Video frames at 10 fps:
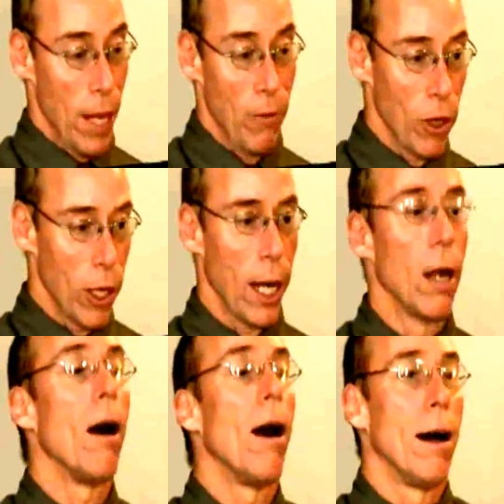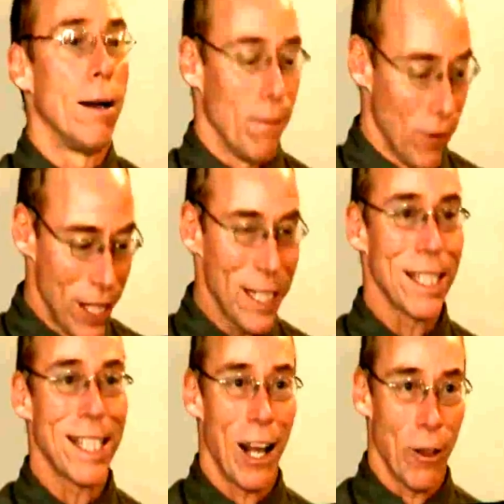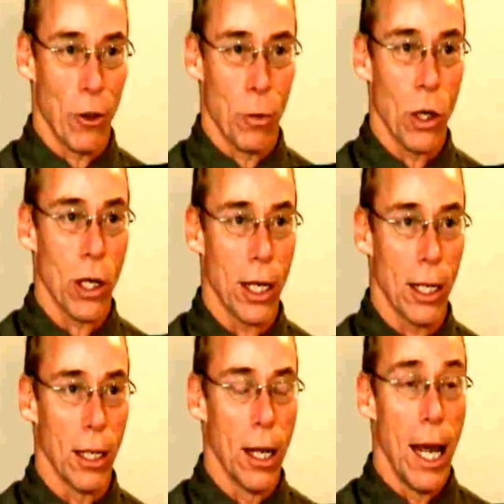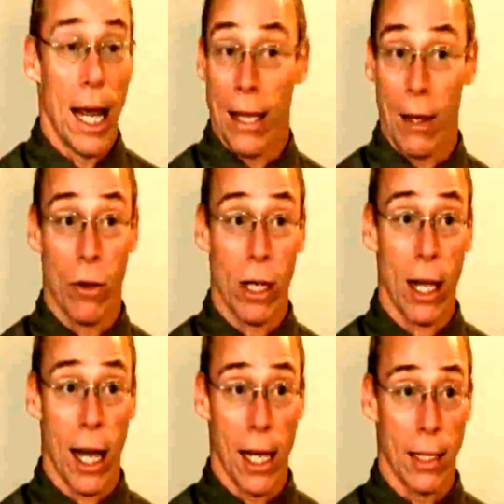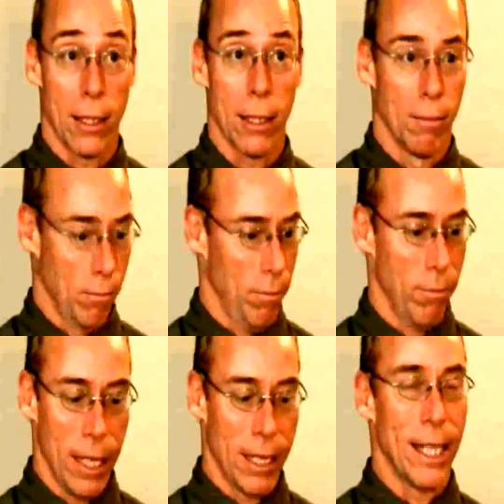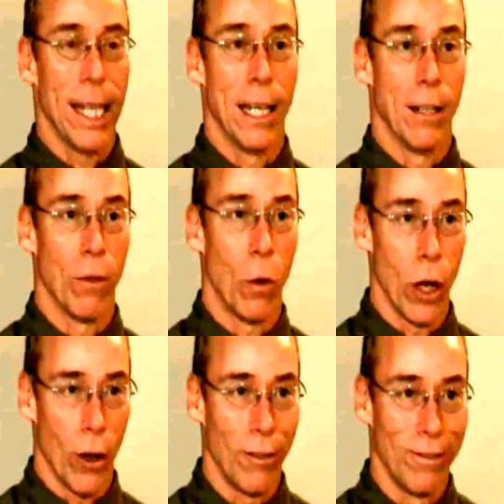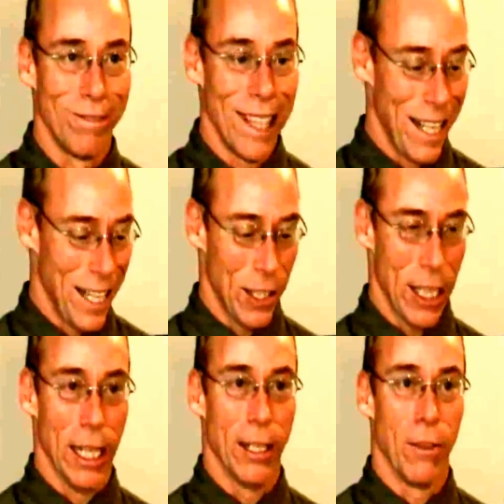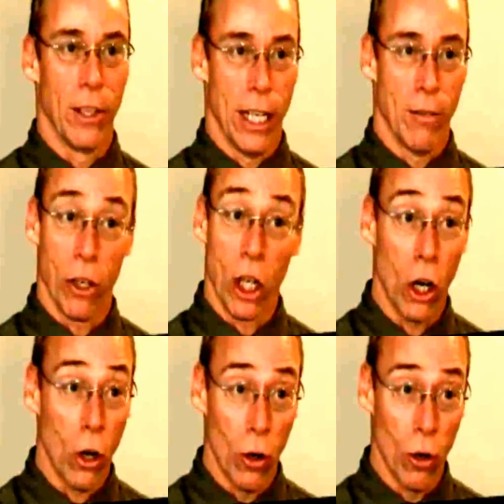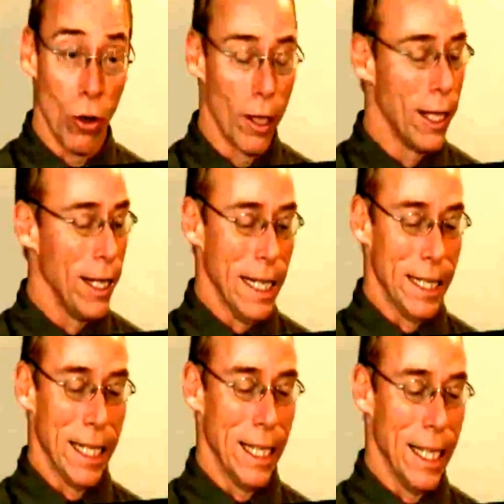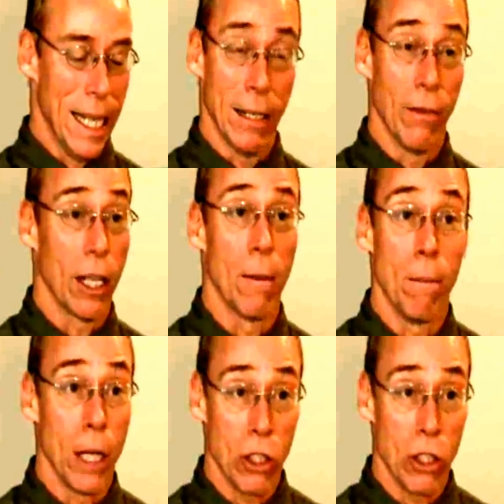they figured out, this is how they're working. And they realized it's the end of oil. It's the end of the need for coal. It's the end of the combustion.